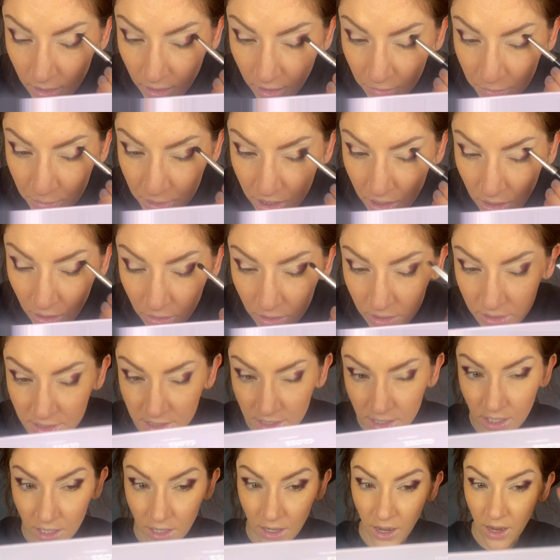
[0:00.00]
I've been
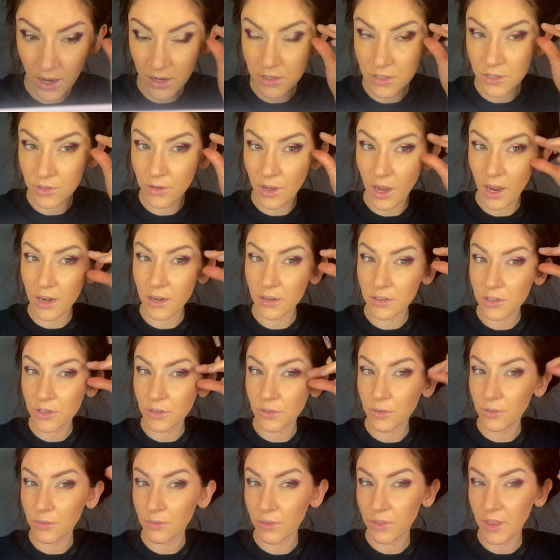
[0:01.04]
noticing I do kind of
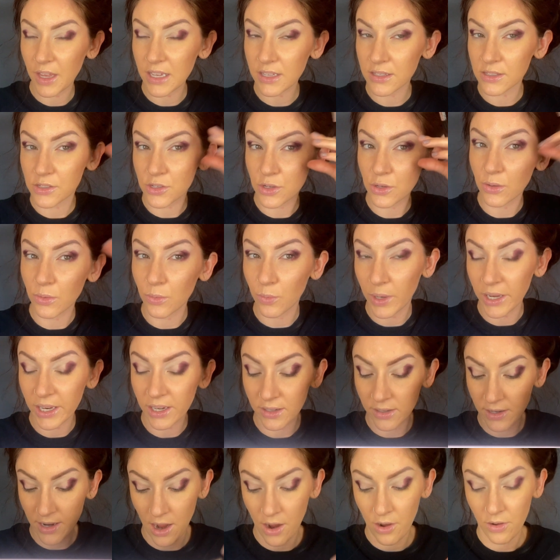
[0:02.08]
things too winged
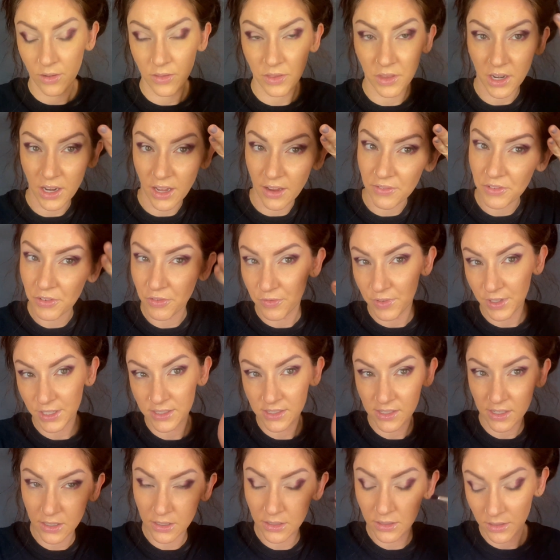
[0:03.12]
out, and then I have to fix
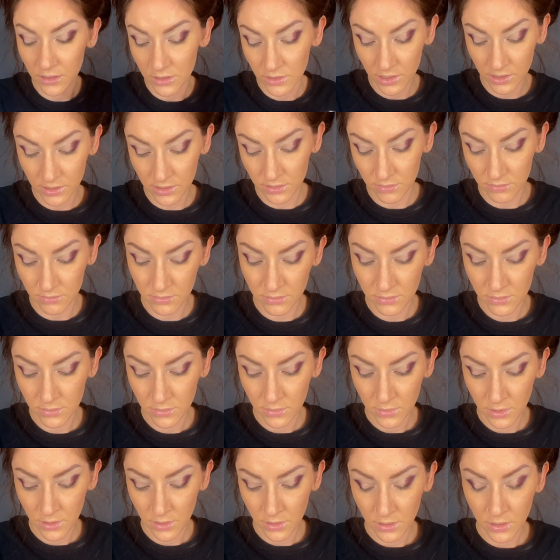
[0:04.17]
it, and it doesn't,
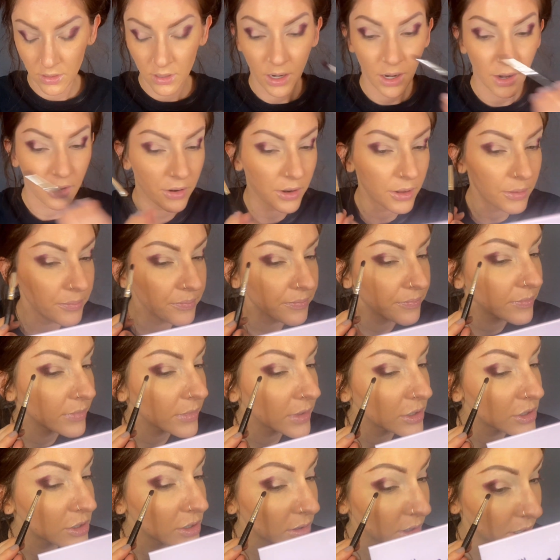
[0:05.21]
I don't know, I
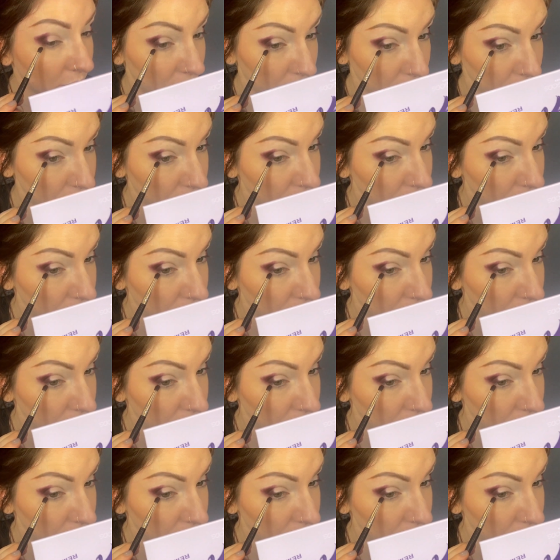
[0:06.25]
just don't like it.